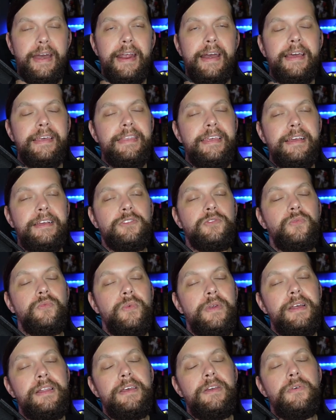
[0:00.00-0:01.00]
And I think it's
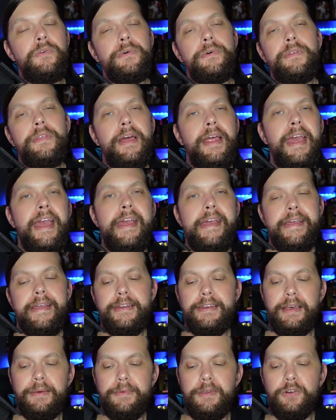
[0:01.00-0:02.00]
really cool that
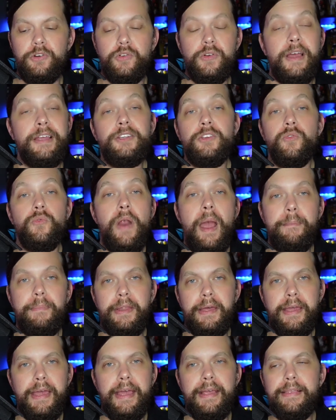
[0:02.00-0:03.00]
AEW tried to
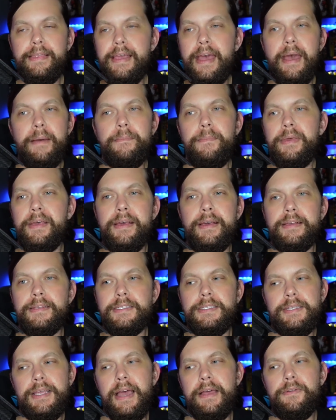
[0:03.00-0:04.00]
replicate that
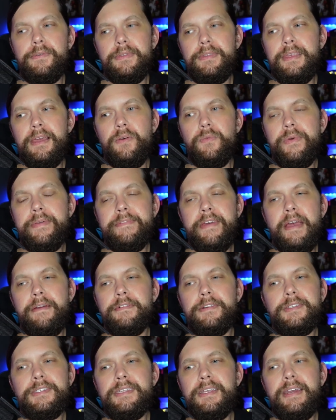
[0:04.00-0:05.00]
because I don't think we've
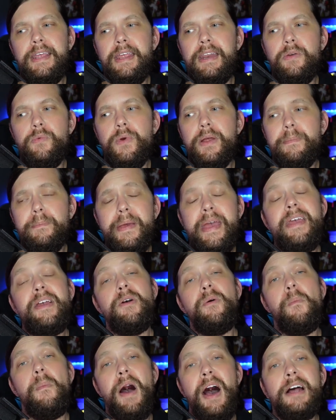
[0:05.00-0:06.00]
ever seen anyone pay
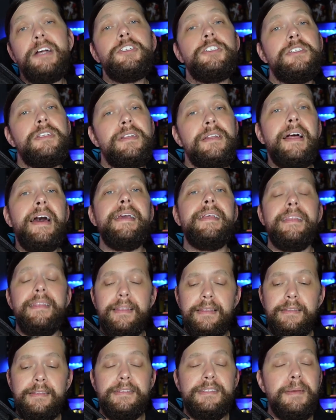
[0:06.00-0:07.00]
homage to like
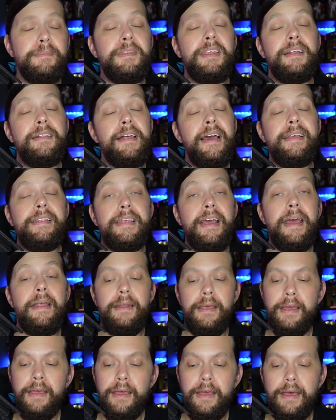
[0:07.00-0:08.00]
something like
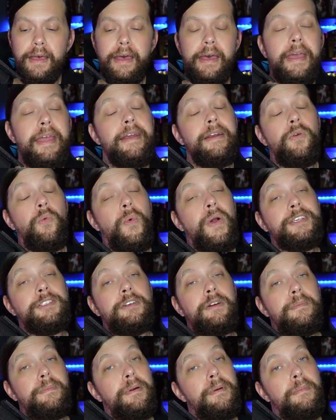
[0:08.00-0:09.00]
that uh, in a
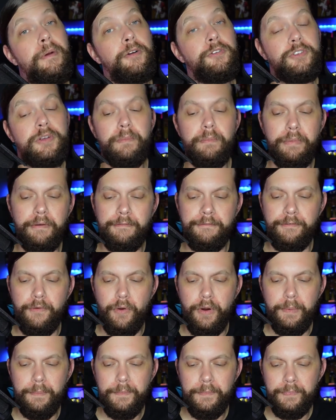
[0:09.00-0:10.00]
Western promotion
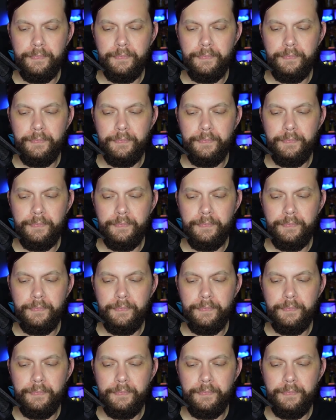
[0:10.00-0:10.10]
before.